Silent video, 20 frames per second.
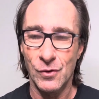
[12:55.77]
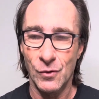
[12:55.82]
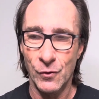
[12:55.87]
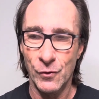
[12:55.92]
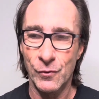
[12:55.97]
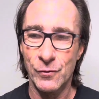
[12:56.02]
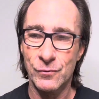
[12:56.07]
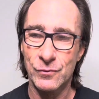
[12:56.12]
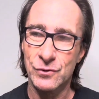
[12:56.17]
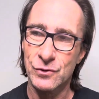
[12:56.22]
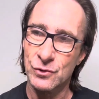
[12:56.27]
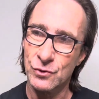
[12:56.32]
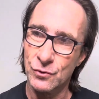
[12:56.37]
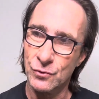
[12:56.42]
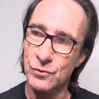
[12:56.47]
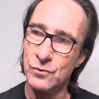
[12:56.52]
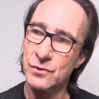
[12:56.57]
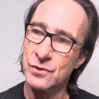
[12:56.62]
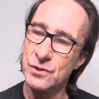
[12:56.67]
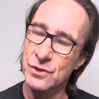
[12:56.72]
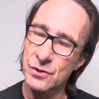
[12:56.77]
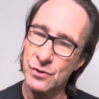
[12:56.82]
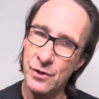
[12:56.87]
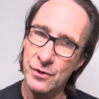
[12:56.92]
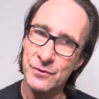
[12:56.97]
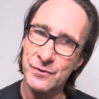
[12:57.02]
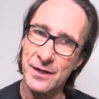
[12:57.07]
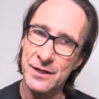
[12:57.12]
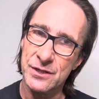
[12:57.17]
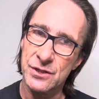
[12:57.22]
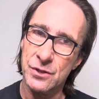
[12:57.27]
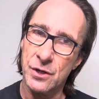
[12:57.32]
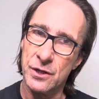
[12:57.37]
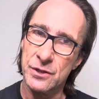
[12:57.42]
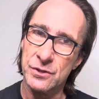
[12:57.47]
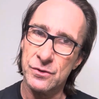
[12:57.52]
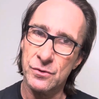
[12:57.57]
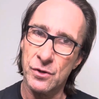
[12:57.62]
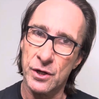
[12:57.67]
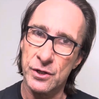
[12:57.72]
oils, sugars, nitrates,
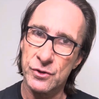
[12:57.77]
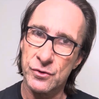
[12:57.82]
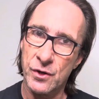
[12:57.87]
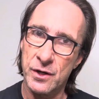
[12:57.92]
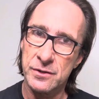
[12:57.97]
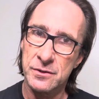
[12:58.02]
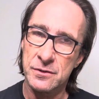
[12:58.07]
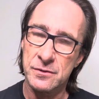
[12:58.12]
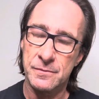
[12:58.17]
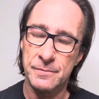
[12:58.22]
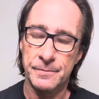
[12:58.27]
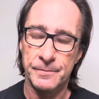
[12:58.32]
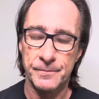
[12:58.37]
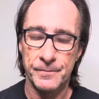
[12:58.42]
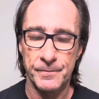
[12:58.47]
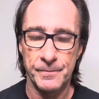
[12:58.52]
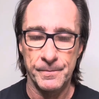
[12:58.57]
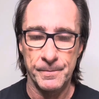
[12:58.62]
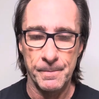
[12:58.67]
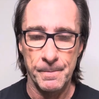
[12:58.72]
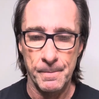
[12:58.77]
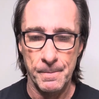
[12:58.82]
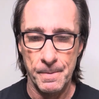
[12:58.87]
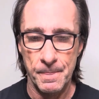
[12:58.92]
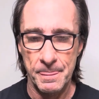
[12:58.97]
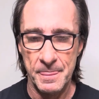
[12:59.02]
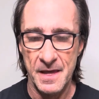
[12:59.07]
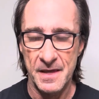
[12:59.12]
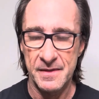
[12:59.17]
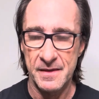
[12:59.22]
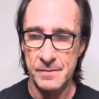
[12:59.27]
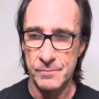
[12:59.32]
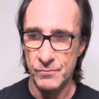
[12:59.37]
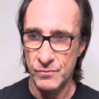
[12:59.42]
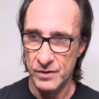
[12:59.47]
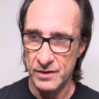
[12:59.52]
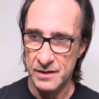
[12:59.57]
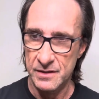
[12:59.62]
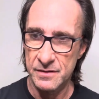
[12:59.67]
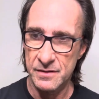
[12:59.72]
nitrites. Then
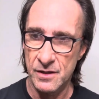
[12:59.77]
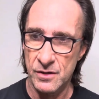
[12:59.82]
bring in